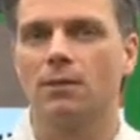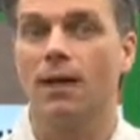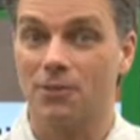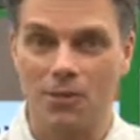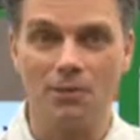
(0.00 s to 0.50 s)

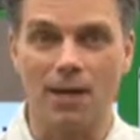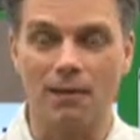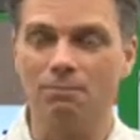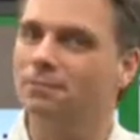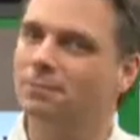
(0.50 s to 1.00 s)
Until
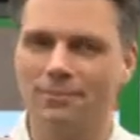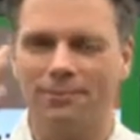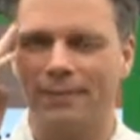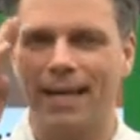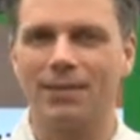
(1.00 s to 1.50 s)
then,
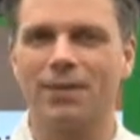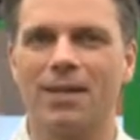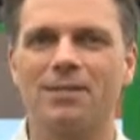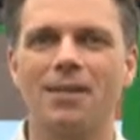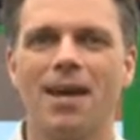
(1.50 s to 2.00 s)
have a
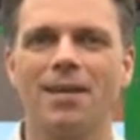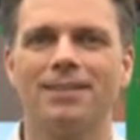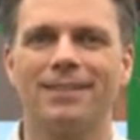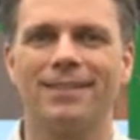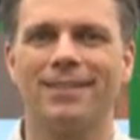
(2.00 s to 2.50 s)
nice day.
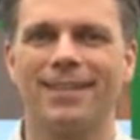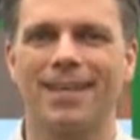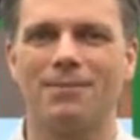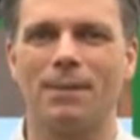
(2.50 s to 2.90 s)
See you again.